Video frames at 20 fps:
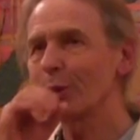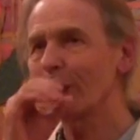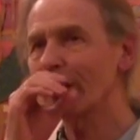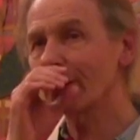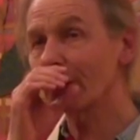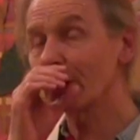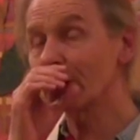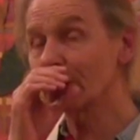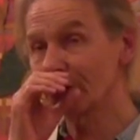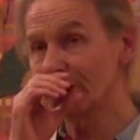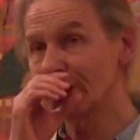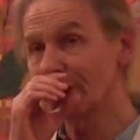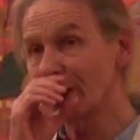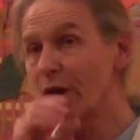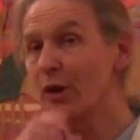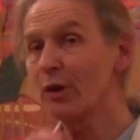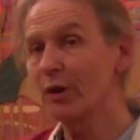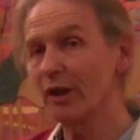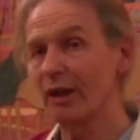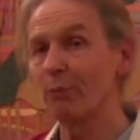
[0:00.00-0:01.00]
when I got to
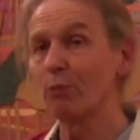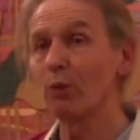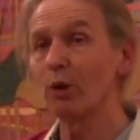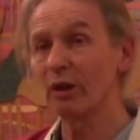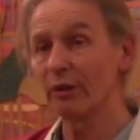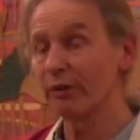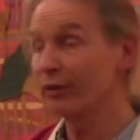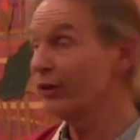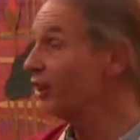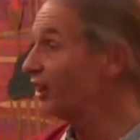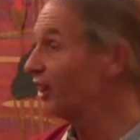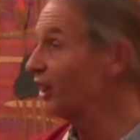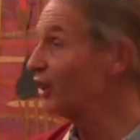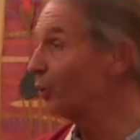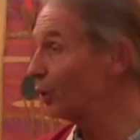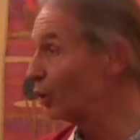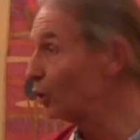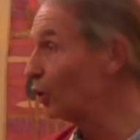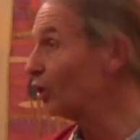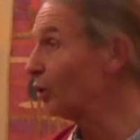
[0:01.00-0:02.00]
know him, one of the first things
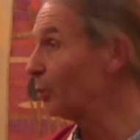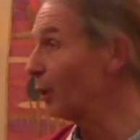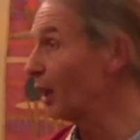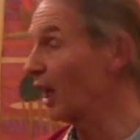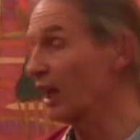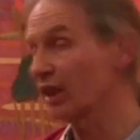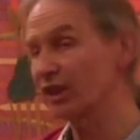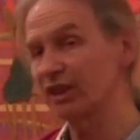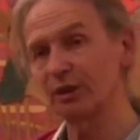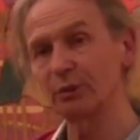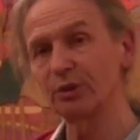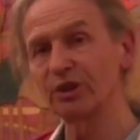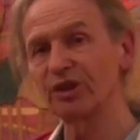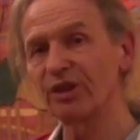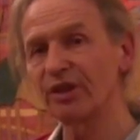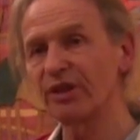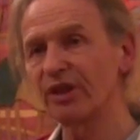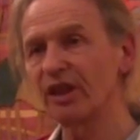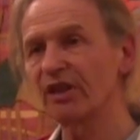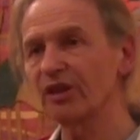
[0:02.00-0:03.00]
we talked about actually was
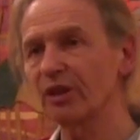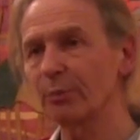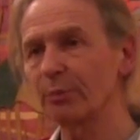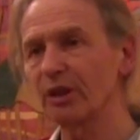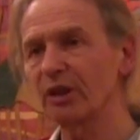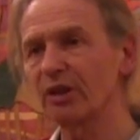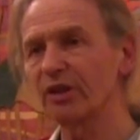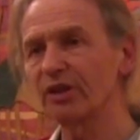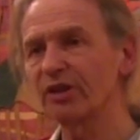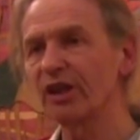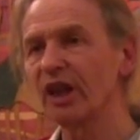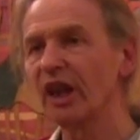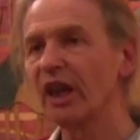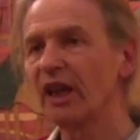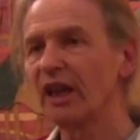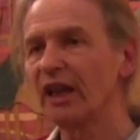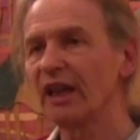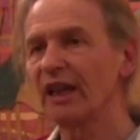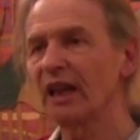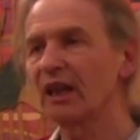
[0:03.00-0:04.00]
the theatre, because
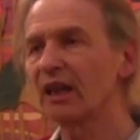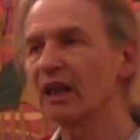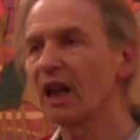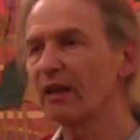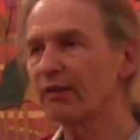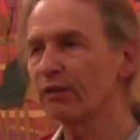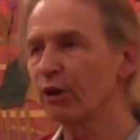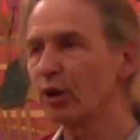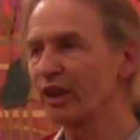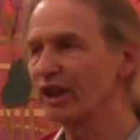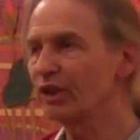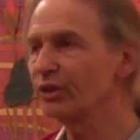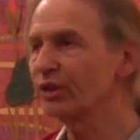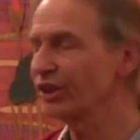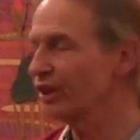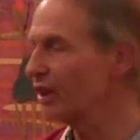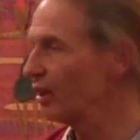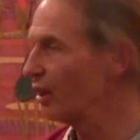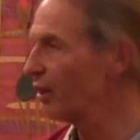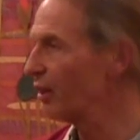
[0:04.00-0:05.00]
he had a lifelong
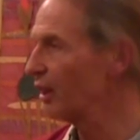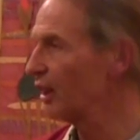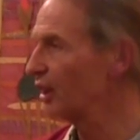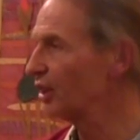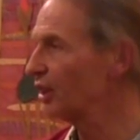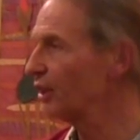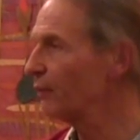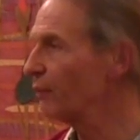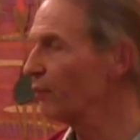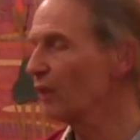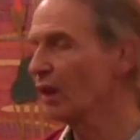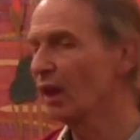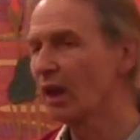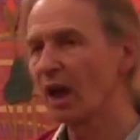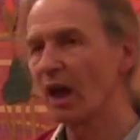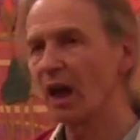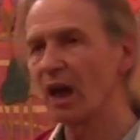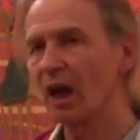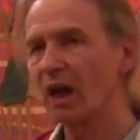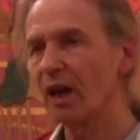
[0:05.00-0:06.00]
interest in the theatre,
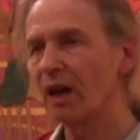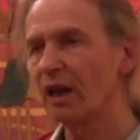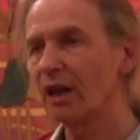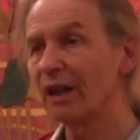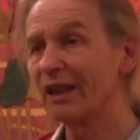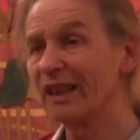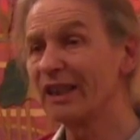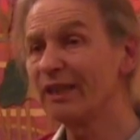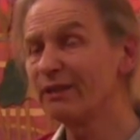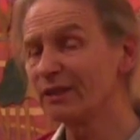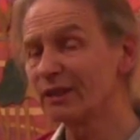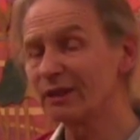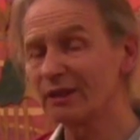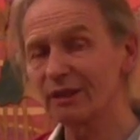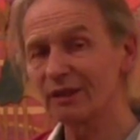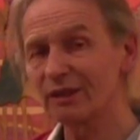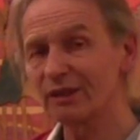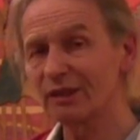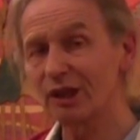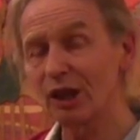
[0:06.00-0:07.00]
and he
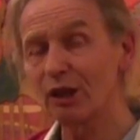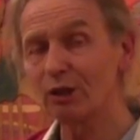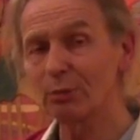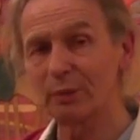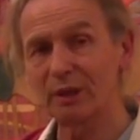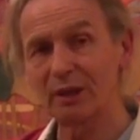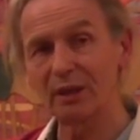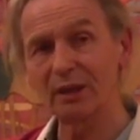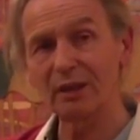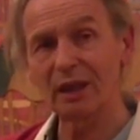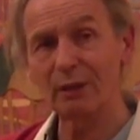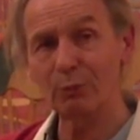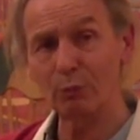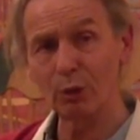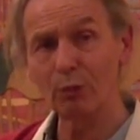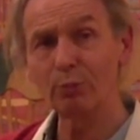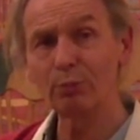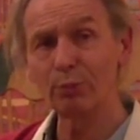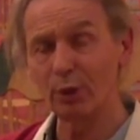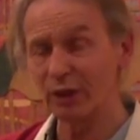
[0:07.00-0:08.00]
even told me that at
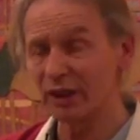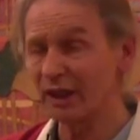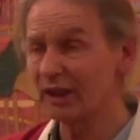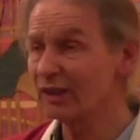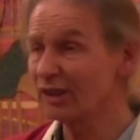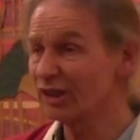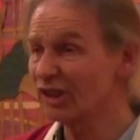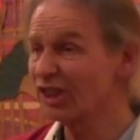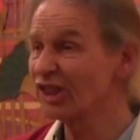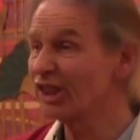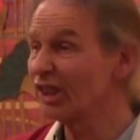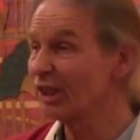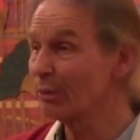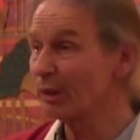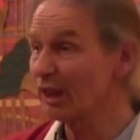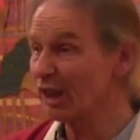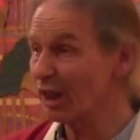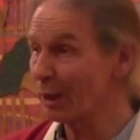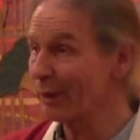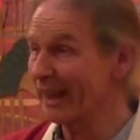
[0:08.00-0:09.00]
one point he'd considered
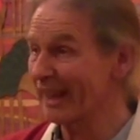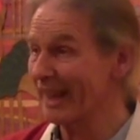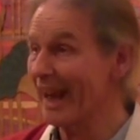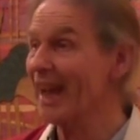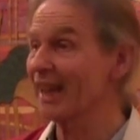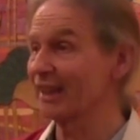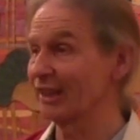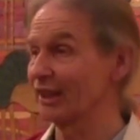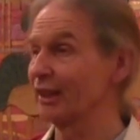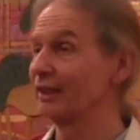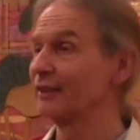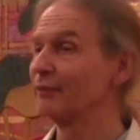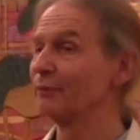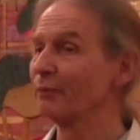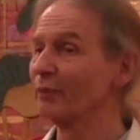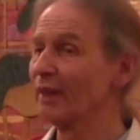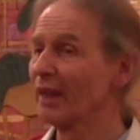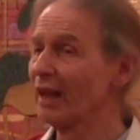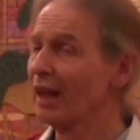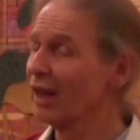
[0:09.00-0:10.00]
becoming an actor.
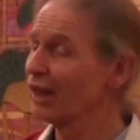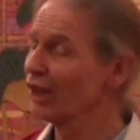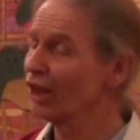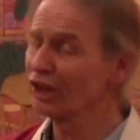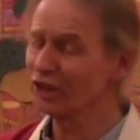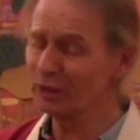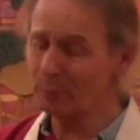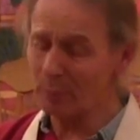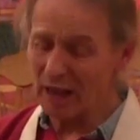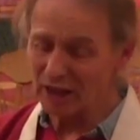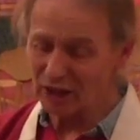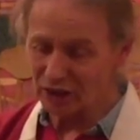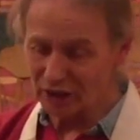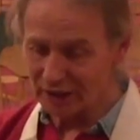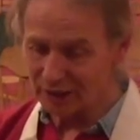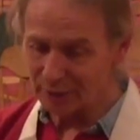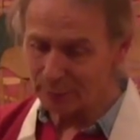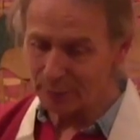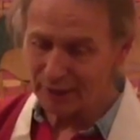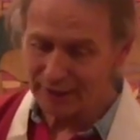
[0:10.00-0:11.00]
Can't imagine
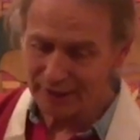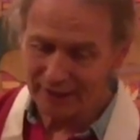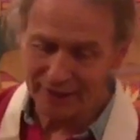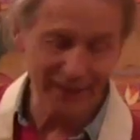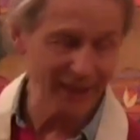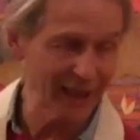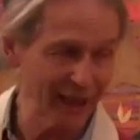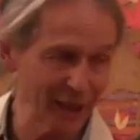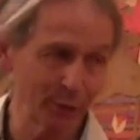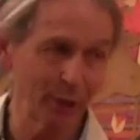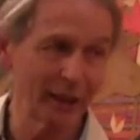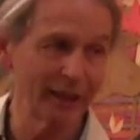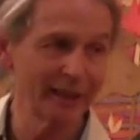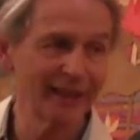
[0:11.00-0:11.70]
it, but anyway.